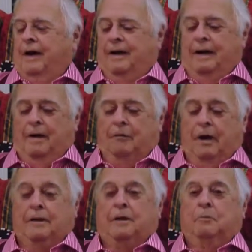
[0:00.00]
and I
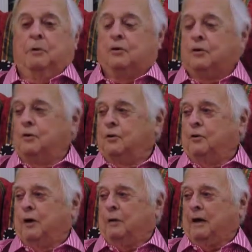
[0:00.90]
ranked number
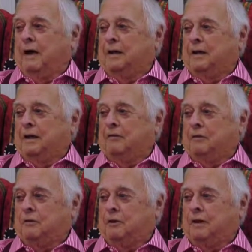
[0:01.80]
two, and had to give
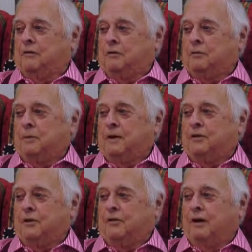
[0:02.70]
a give a
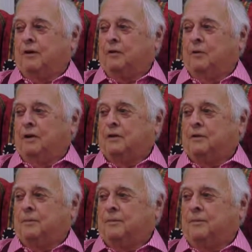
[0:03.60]
speech at
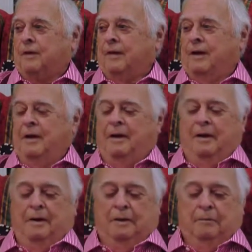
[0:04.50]
graduation.
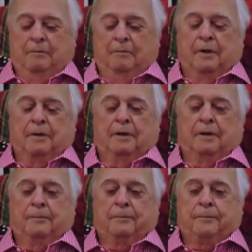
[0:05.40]
But
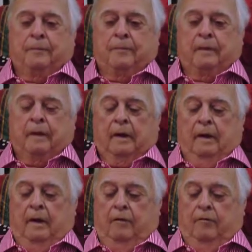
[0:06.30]
um,
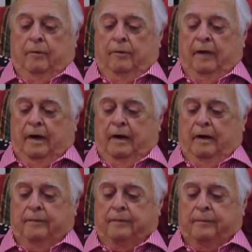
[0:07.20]
from there,